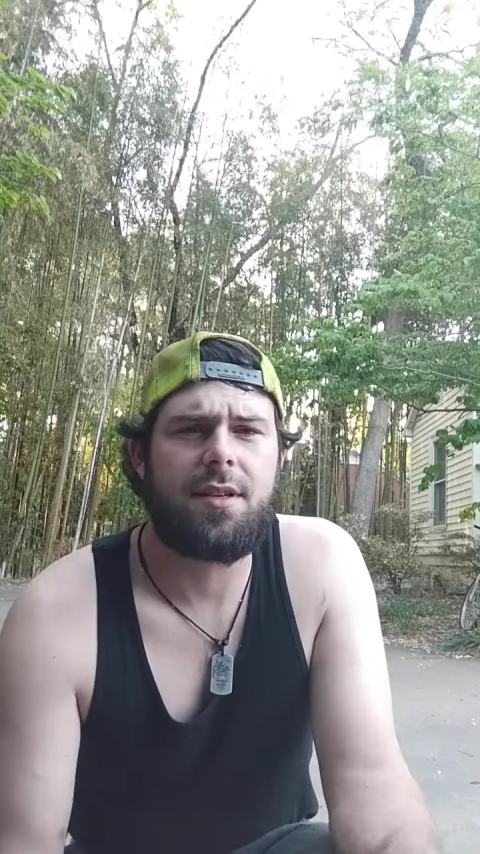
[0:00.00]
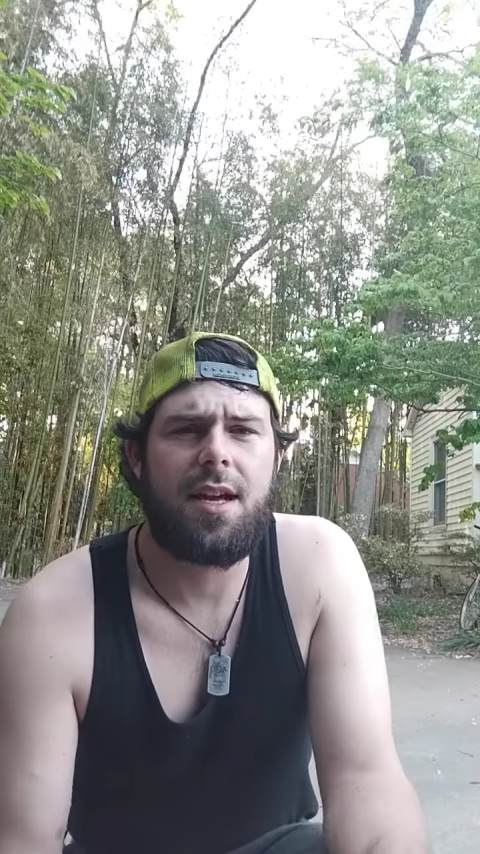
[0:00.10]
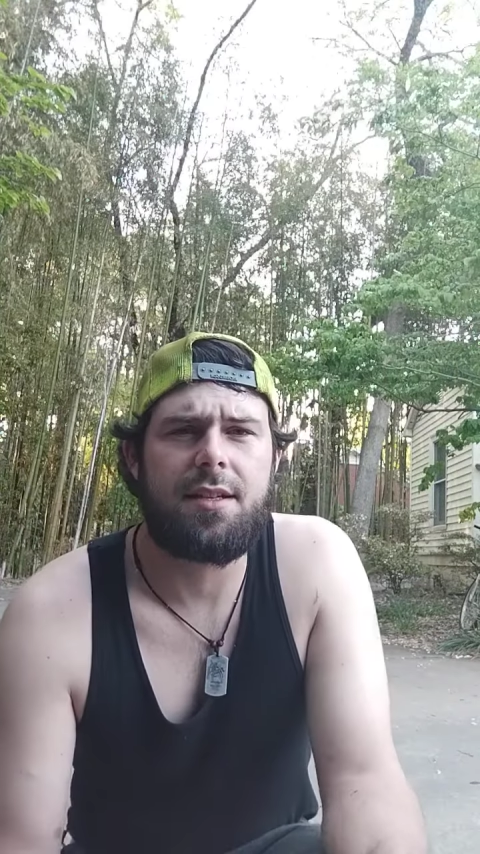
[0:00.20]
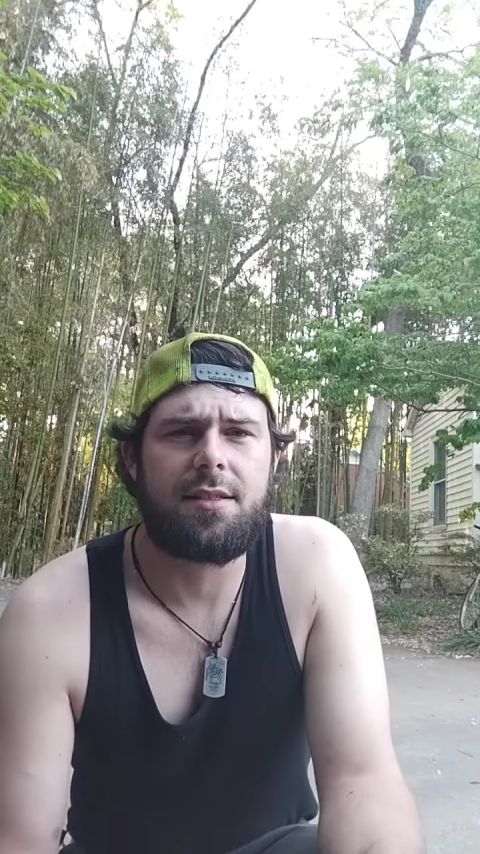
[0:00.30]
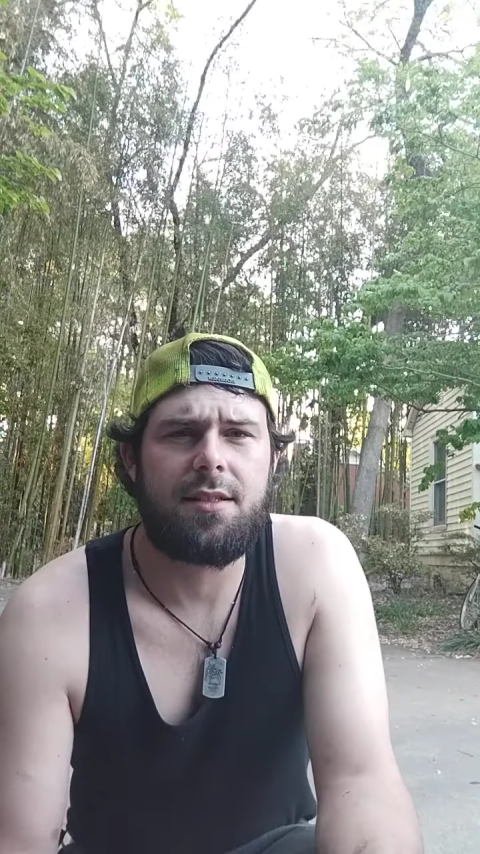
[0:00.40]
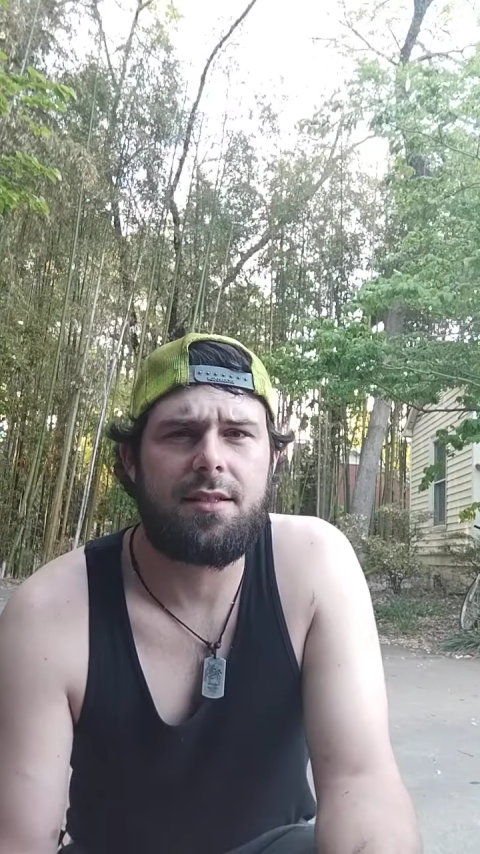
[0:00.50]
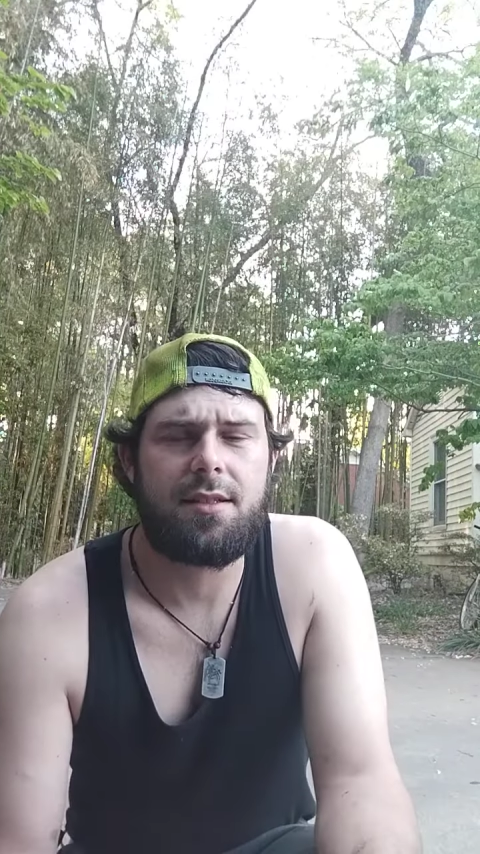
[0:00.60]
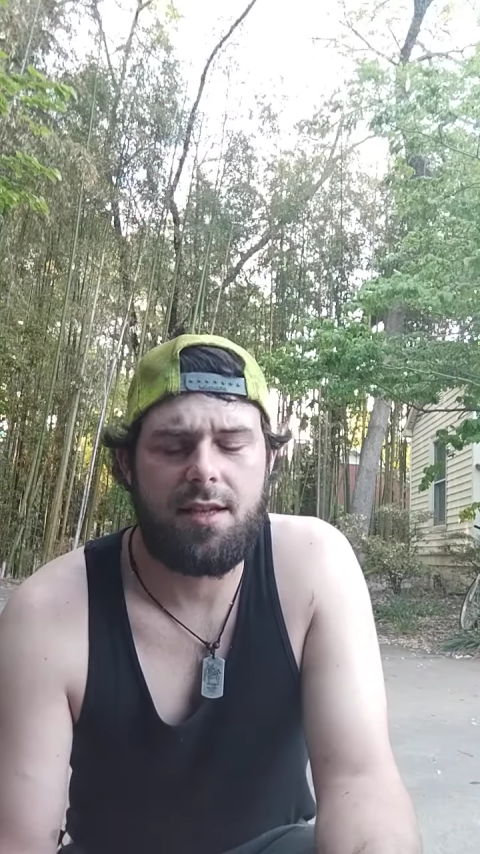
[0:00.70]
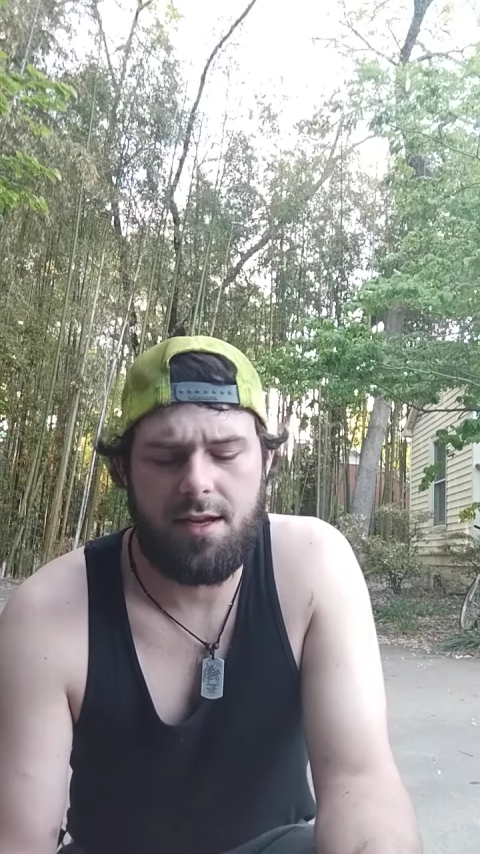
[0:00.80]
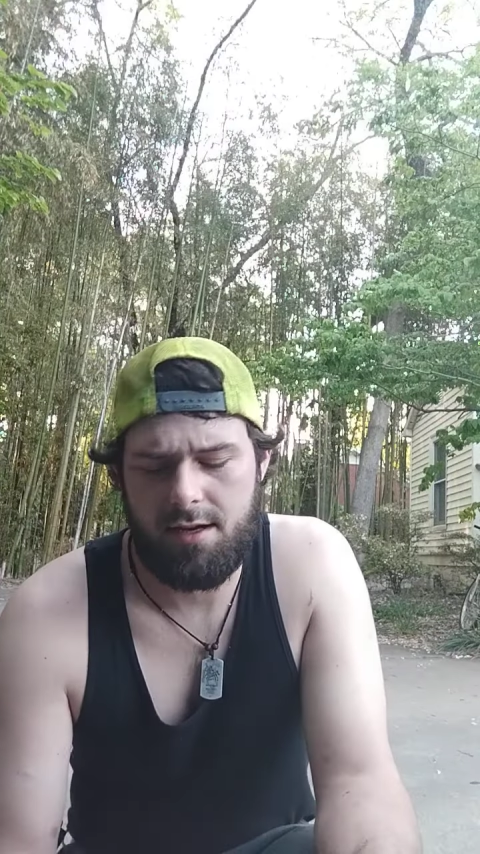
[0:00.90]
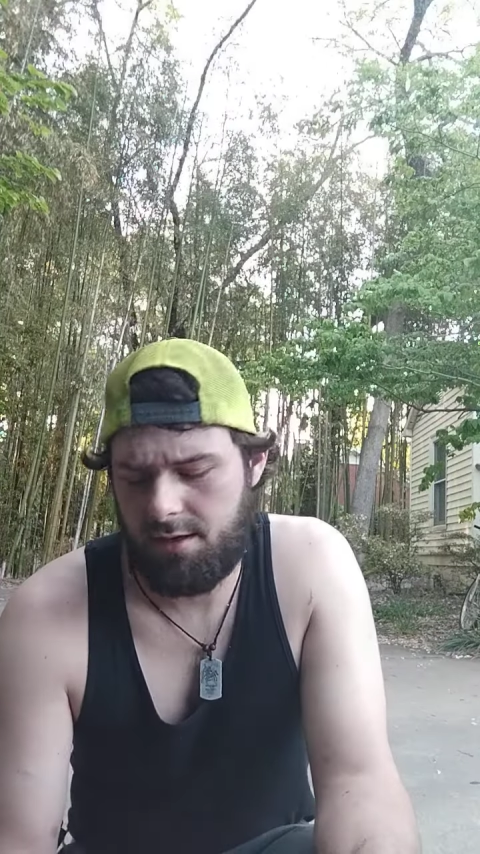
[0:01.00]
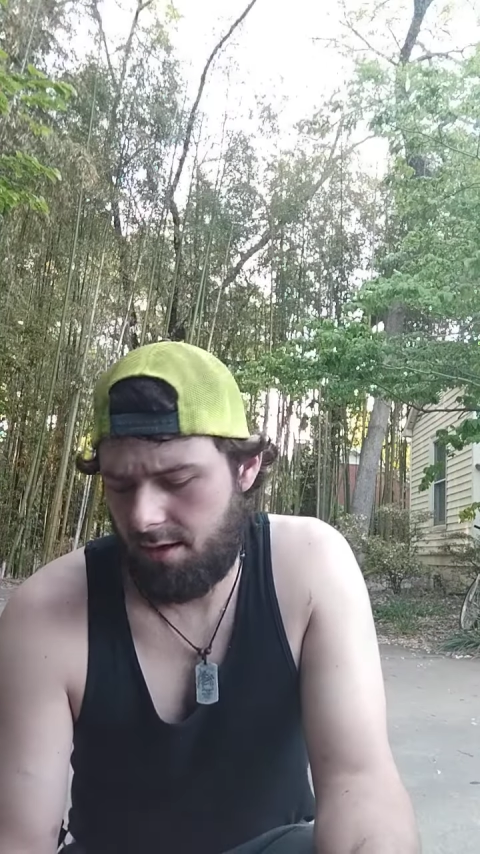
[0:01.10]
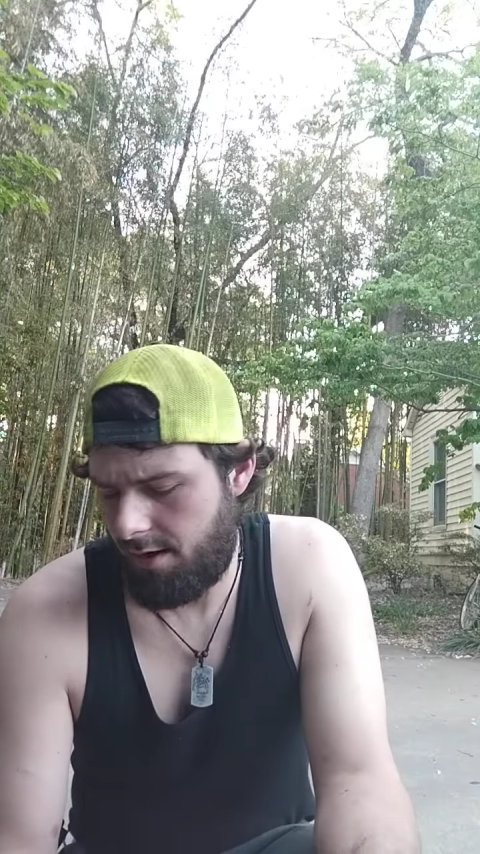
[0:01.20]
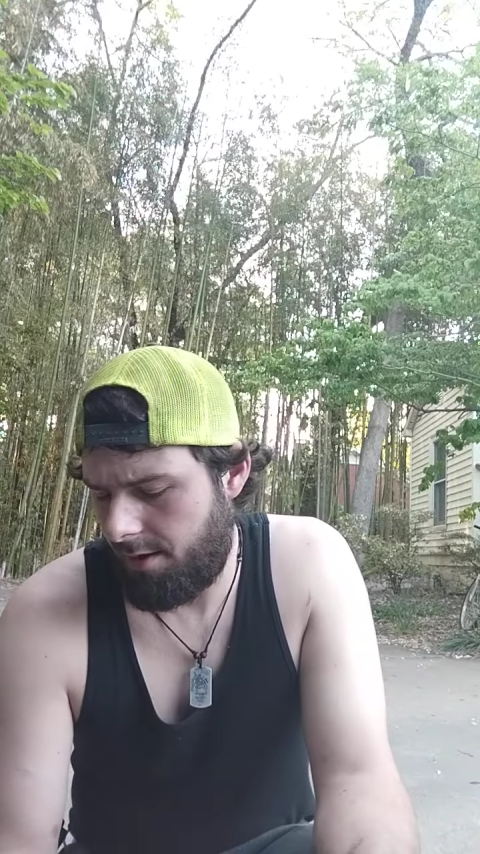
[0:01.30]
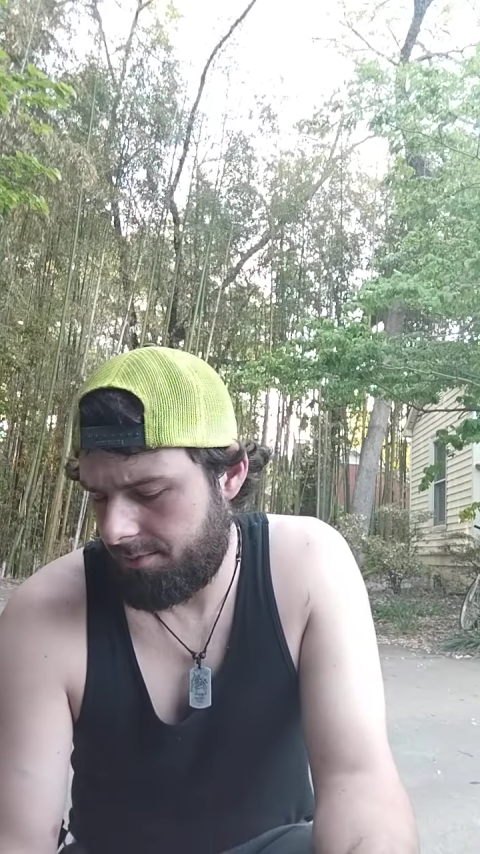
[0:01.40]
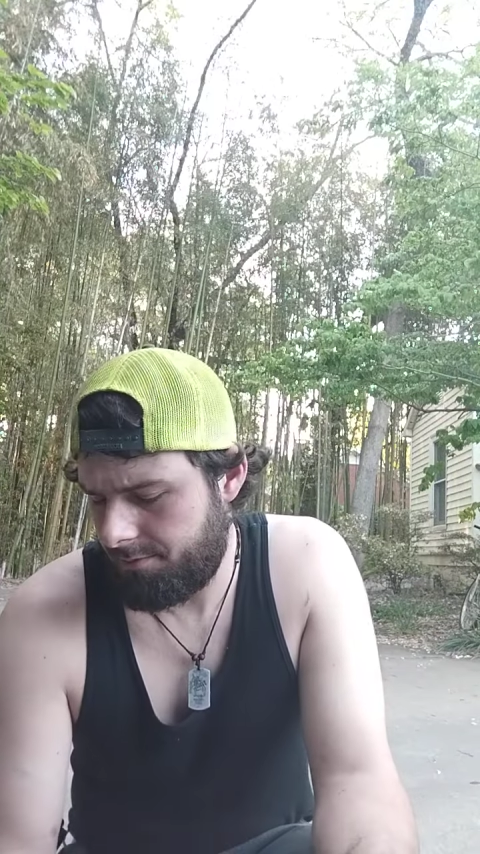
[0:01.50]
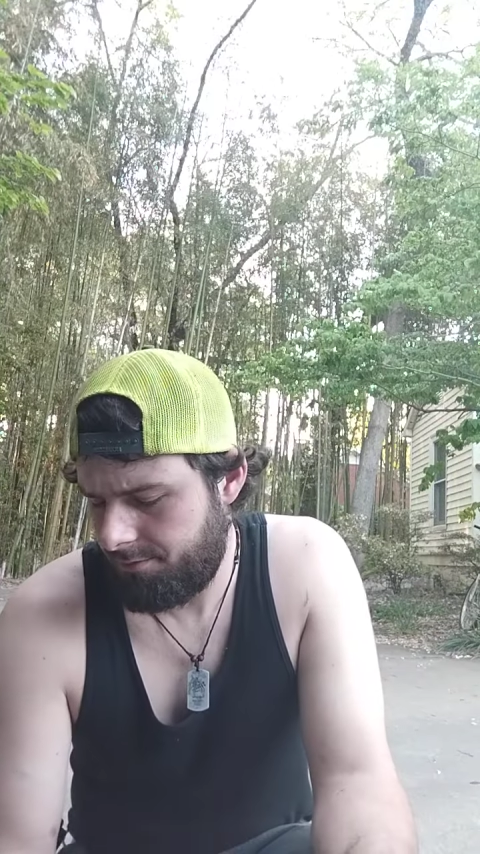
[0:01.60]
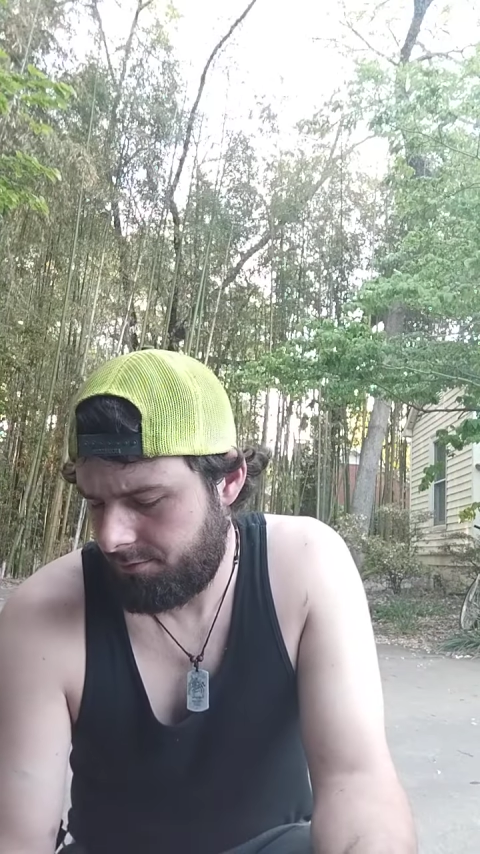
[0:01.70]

gaskets, and I